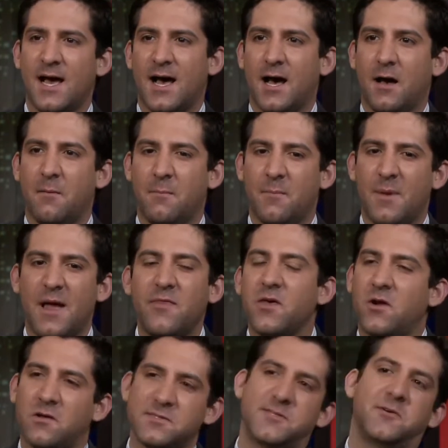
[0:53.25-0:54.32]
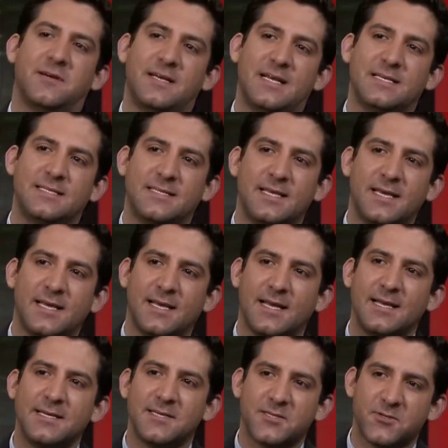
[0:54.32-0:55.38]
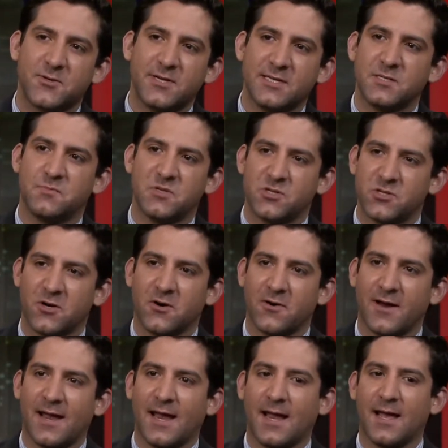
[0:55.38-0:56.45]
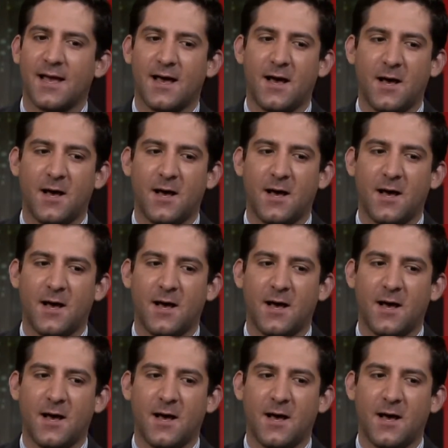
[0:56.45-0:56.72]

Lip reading: And then also, as the industry is maturing,